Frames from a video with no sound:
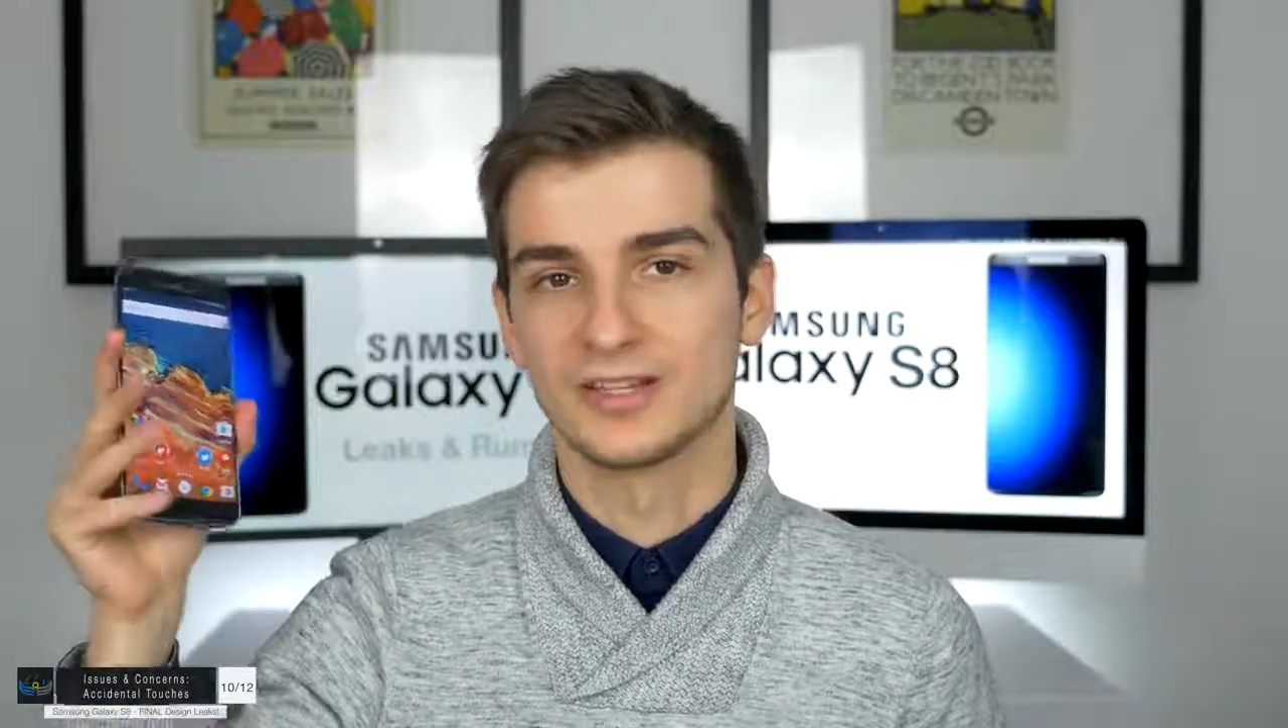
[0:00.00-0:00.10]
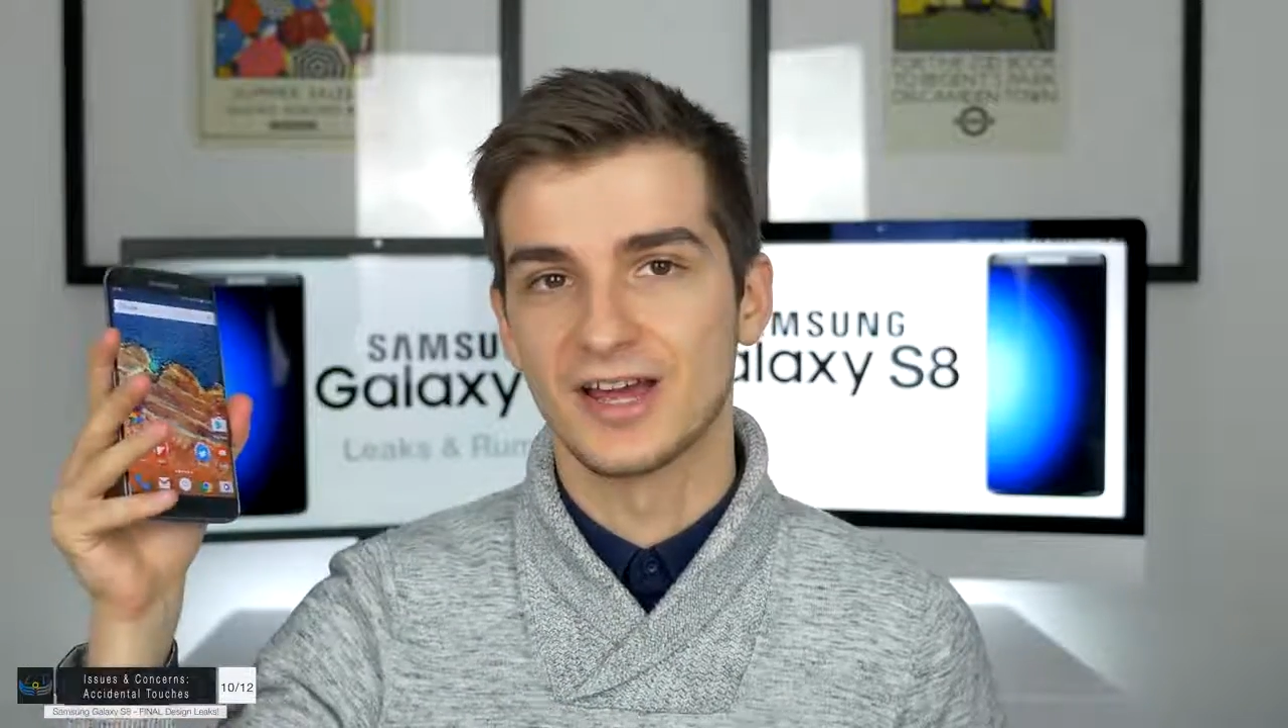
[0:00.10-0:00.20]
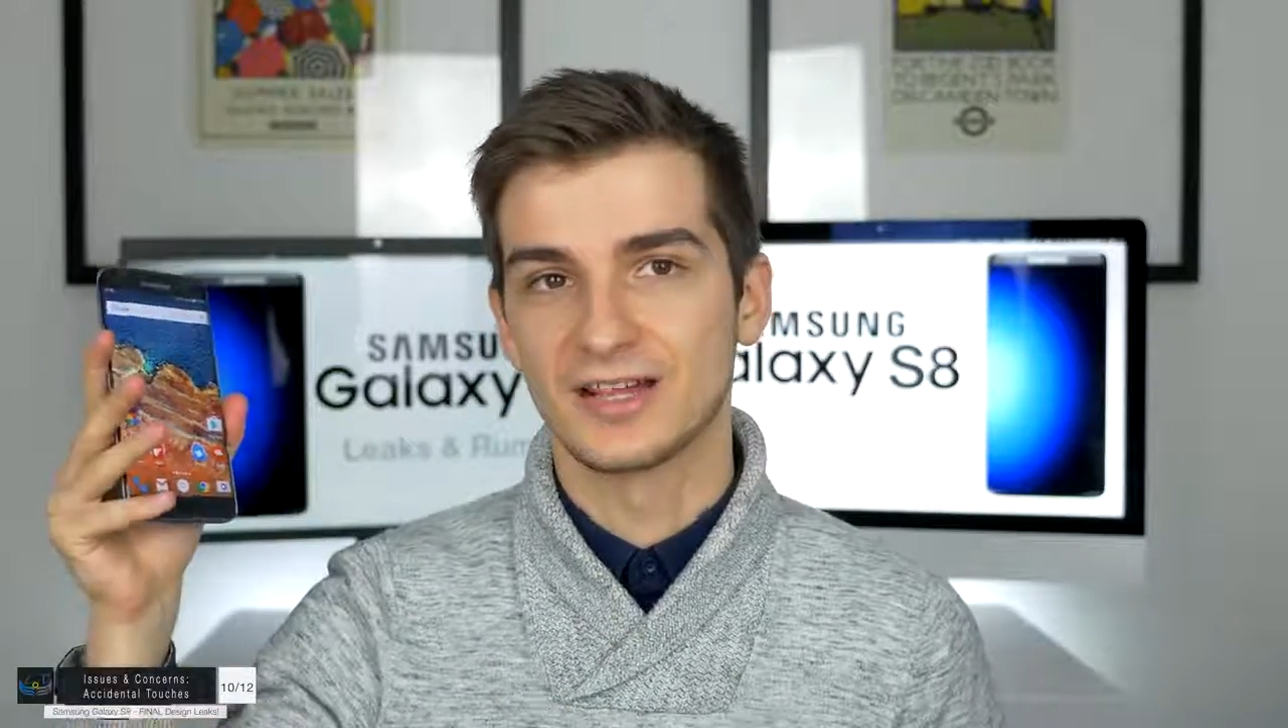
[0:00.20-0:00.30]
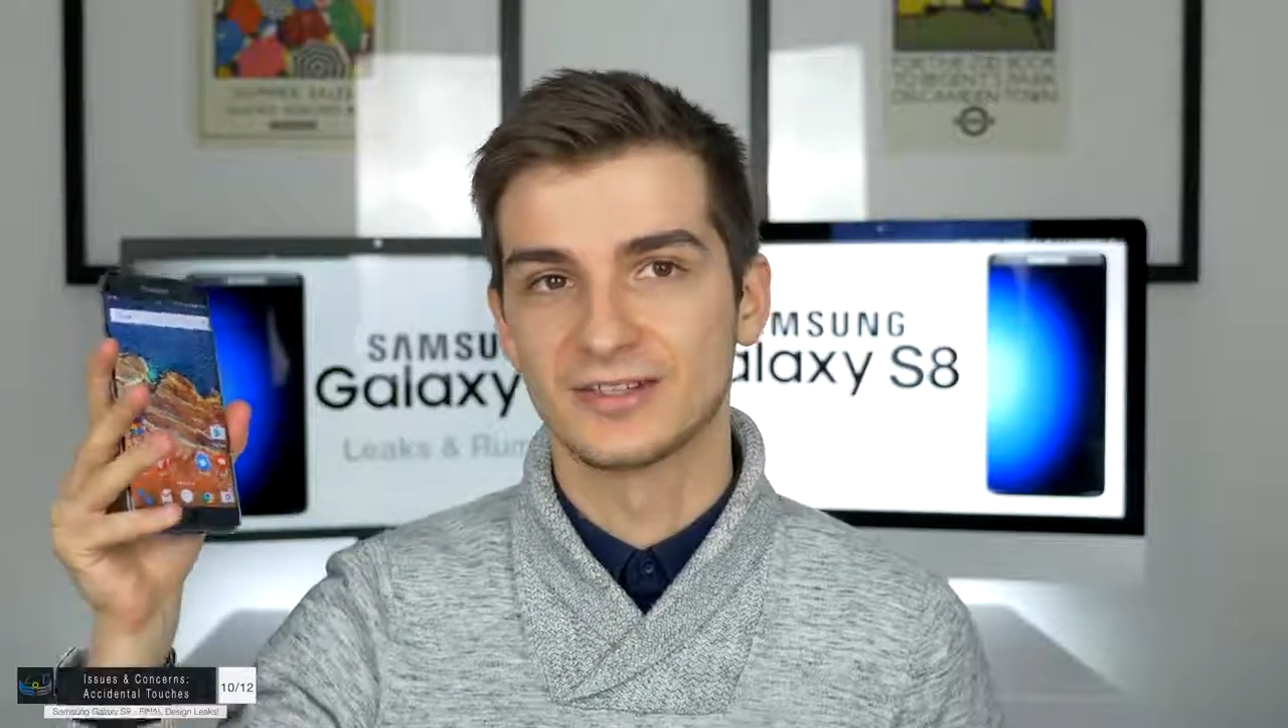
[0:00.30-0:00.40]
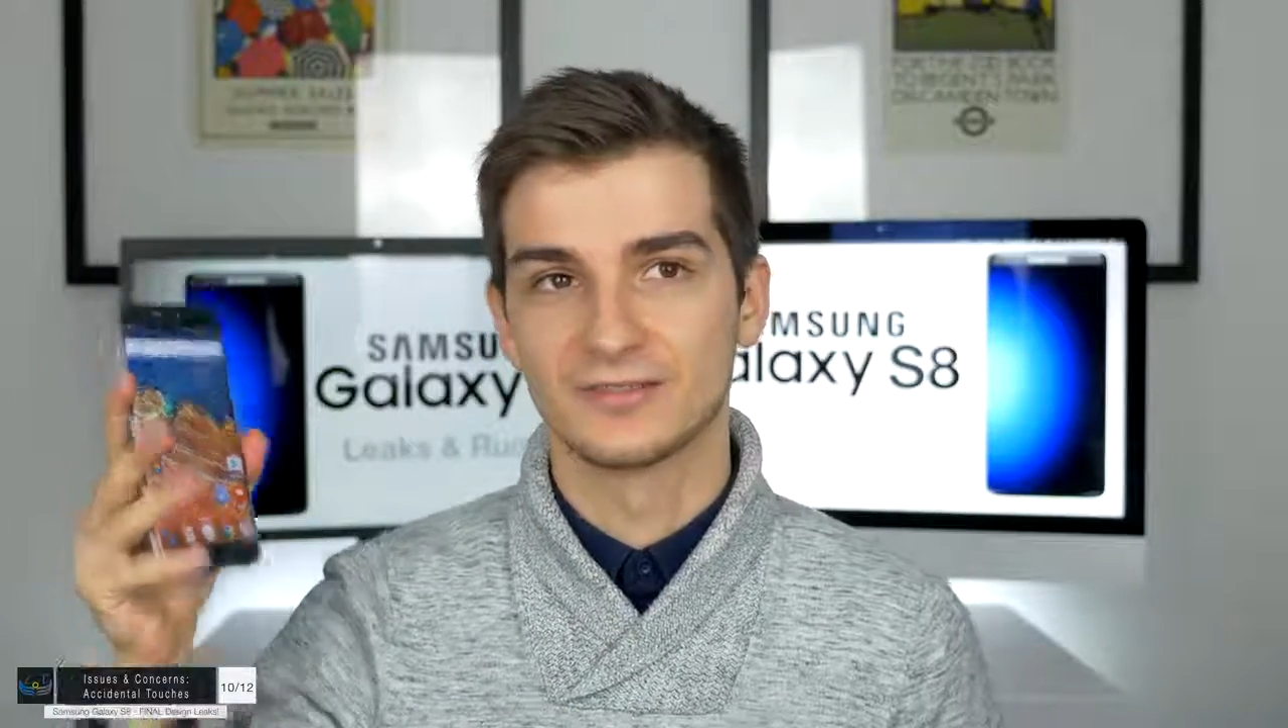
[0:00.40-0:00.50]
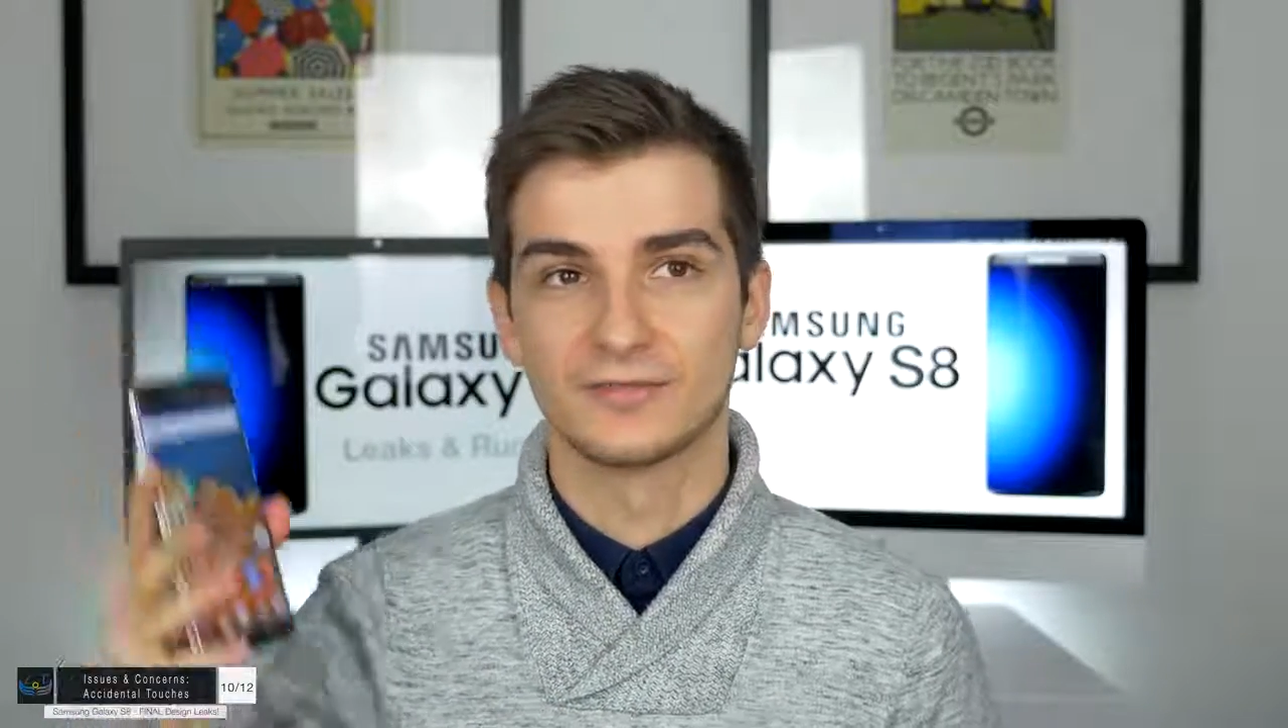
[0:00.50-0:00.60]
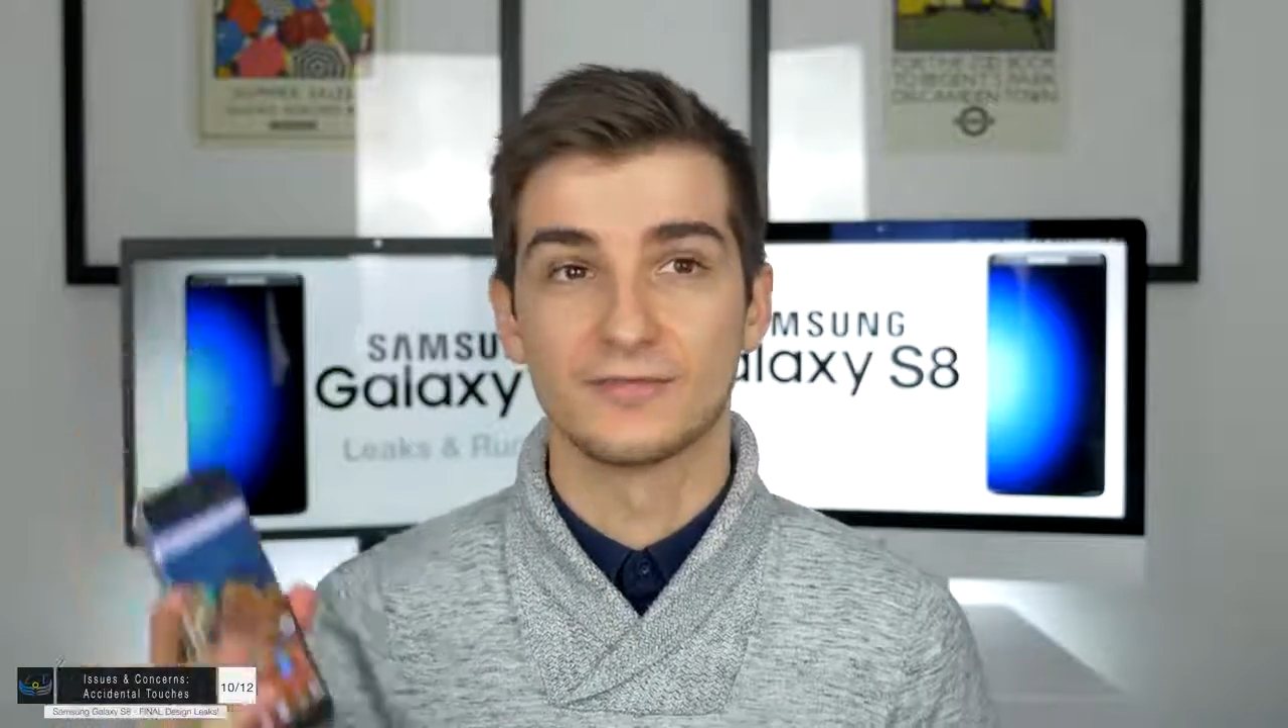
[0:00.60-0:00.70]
that